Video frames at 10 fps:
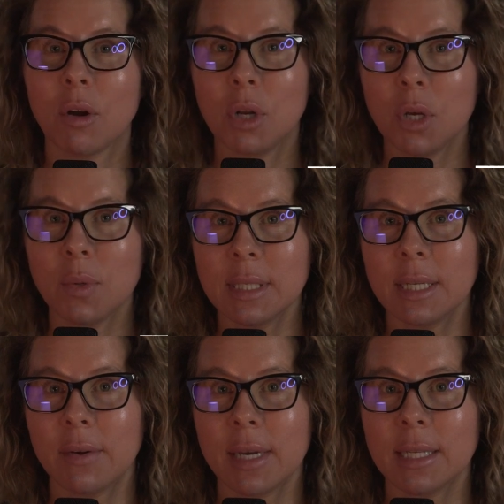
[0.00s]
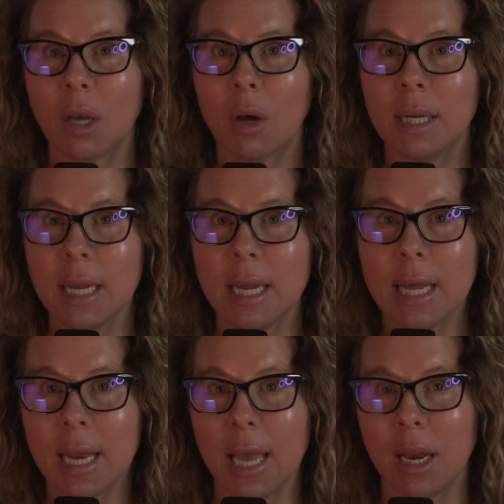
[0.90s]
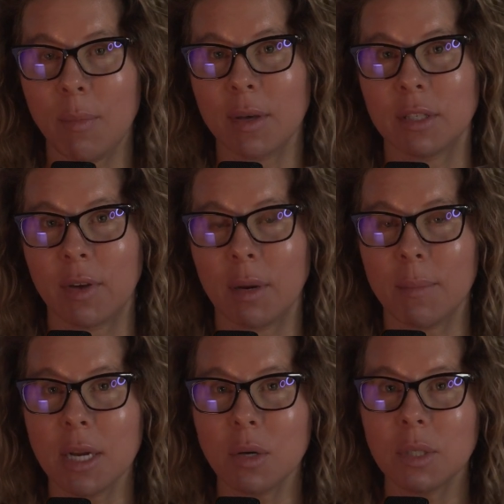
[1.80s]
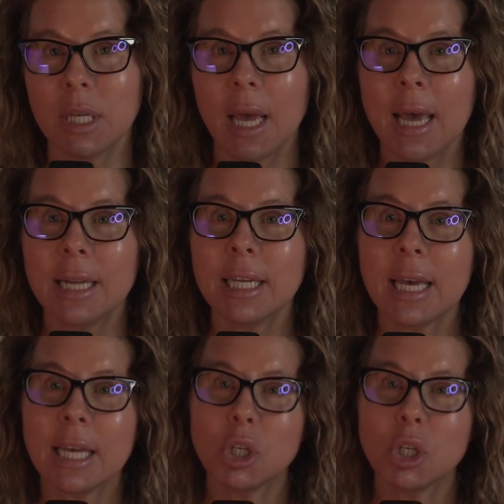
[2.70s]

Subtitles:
our new series on needed AWS fundamentals to